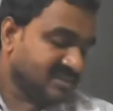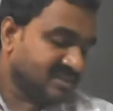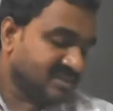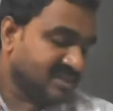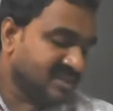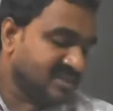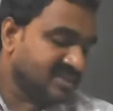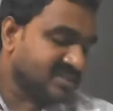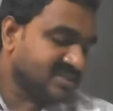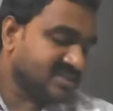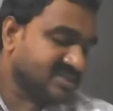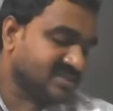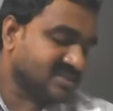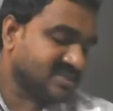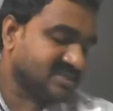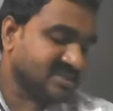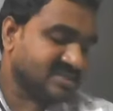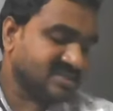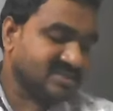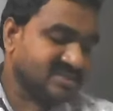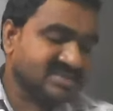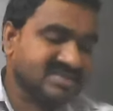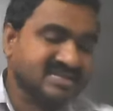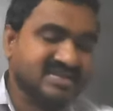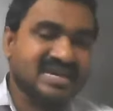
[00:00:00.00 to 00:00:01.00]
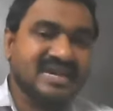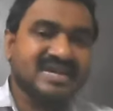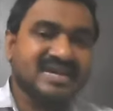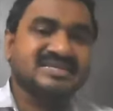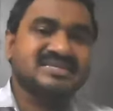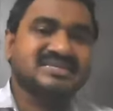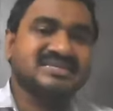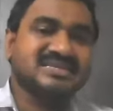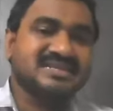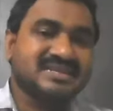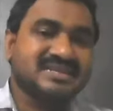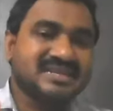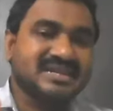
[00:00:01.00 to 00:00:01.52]
this
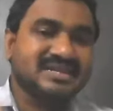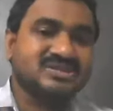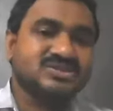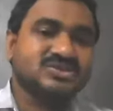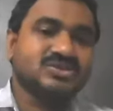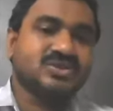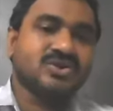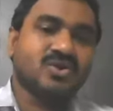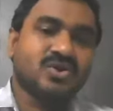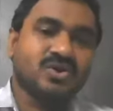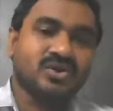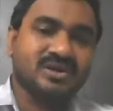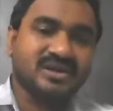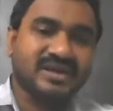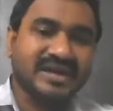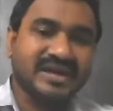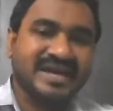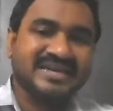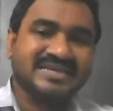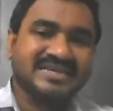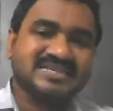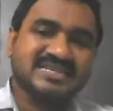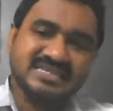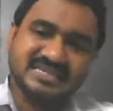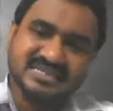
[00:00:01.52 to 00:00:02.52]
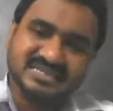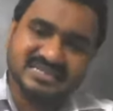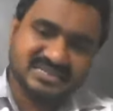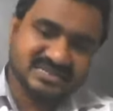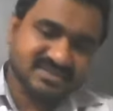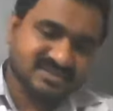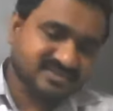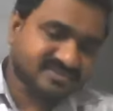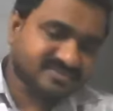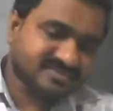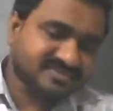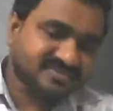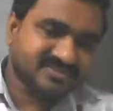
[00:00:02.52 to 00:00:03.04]
science does not exist.